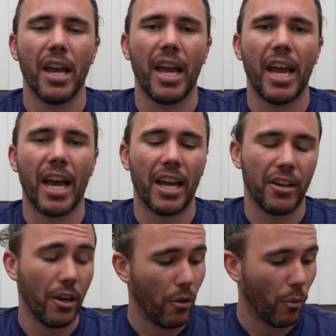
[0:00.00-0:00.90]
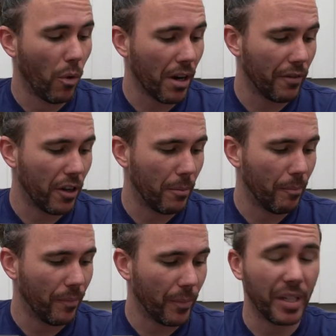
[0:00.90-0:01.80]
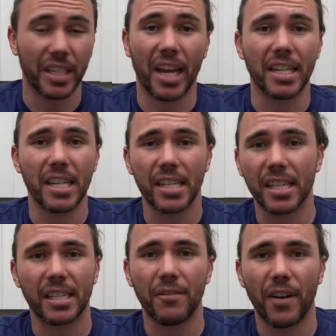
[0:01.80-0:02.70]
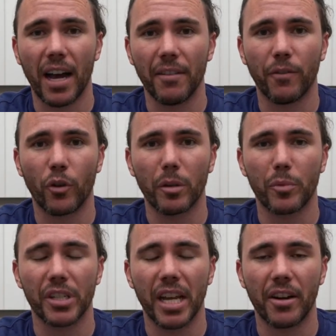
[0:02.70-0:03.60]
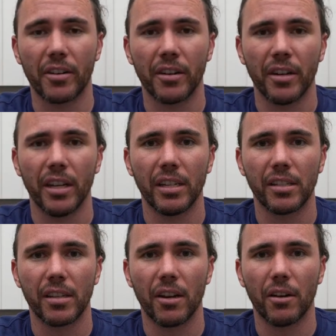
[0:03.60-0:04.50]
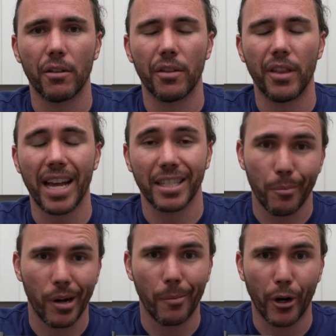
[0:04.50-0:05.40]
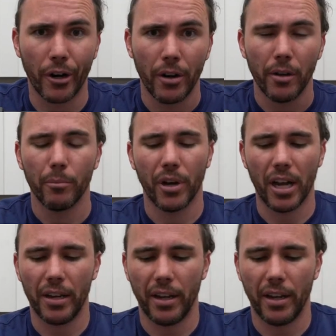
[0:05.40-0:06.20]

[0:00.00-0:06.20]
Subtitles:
and one of them is a 1965 40%er, and so that's a bummer. But